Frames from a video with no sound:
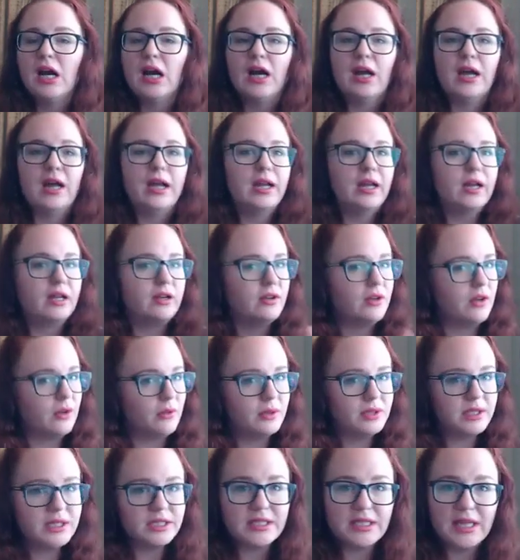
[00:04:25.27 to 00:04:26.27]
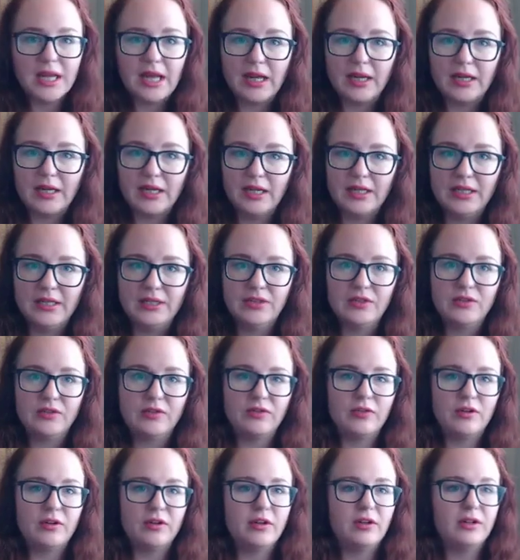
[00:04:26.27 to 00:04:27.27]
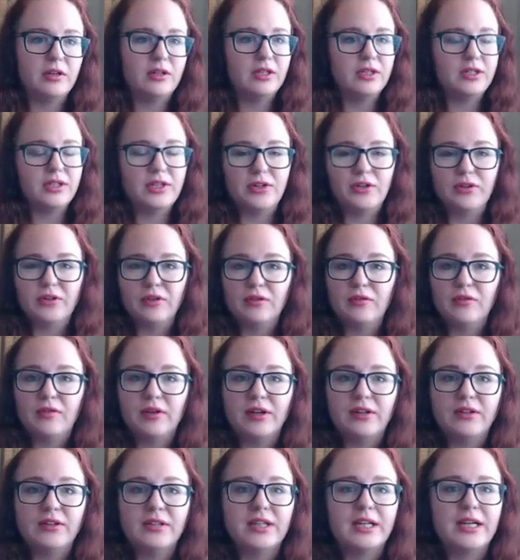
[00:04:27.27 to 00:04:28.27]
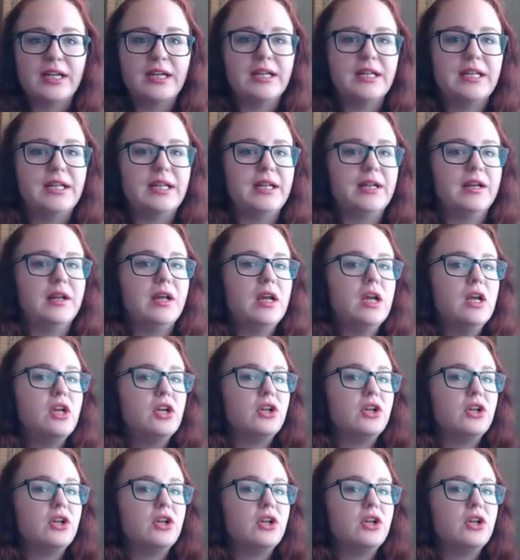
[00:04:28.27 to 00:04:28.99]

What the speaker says: I know what the tech is for, the funnel that I need,